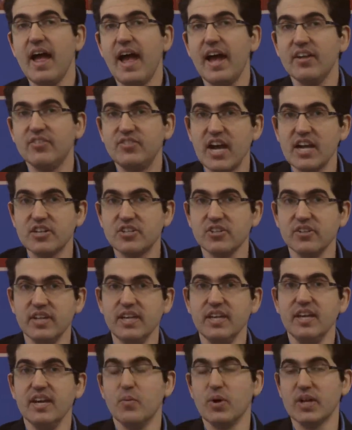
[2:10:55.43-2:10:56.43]

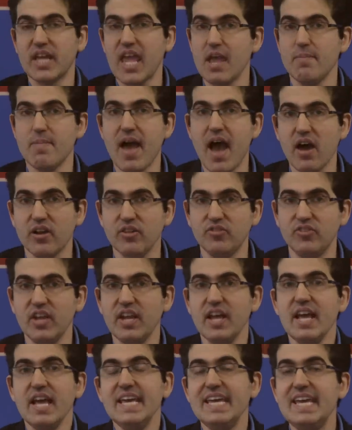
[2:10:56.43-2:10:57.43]
essentially what came out is
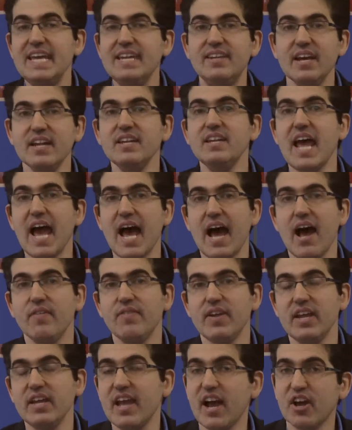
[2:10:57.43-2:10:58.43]
that he didn't have
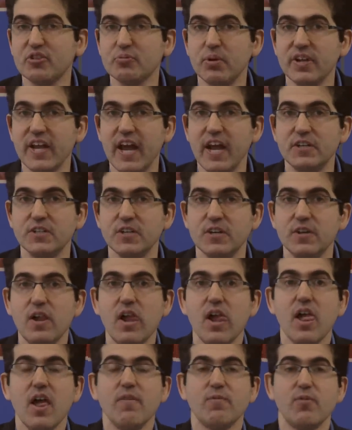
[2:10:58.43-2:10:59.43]
any explanation
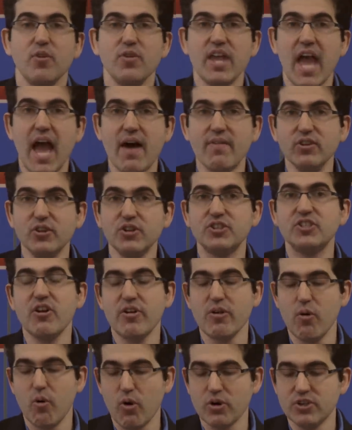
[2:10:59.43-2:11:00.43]
for the
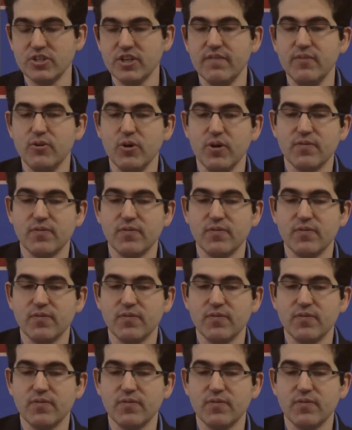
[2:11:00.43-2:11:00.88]
evolutionary origin of new